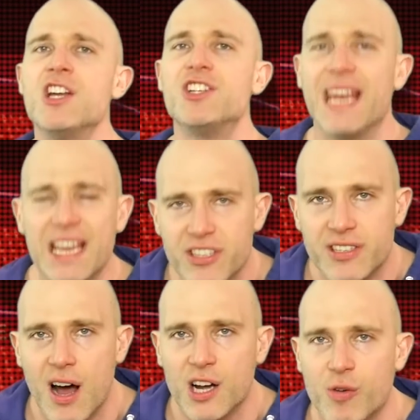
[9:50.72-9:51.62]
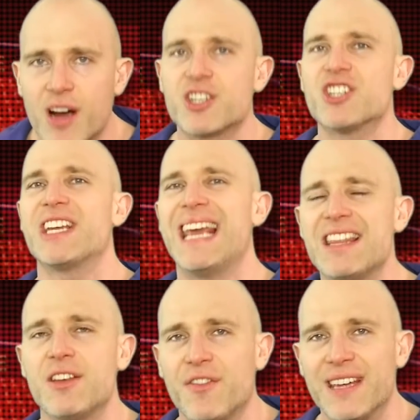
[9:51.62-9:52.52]
She hit the Star Crusher, she
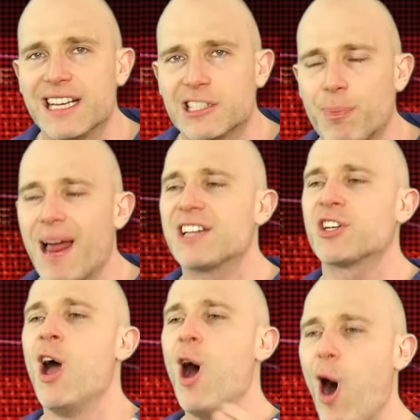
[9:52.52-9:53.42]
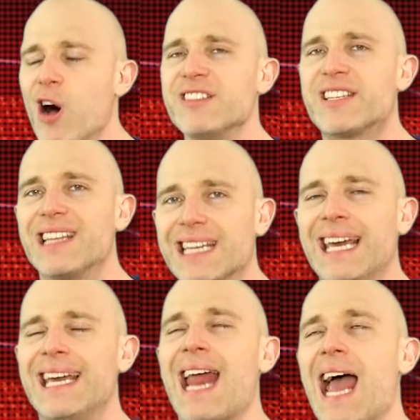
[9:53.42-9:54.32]
hit the Phoenix Splash onto the
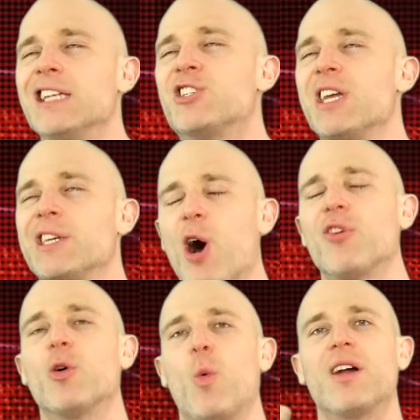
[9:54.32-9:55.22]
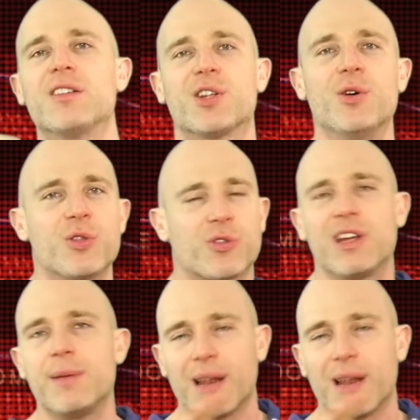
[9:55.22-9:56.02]
Kid, and she got the 1-2-3.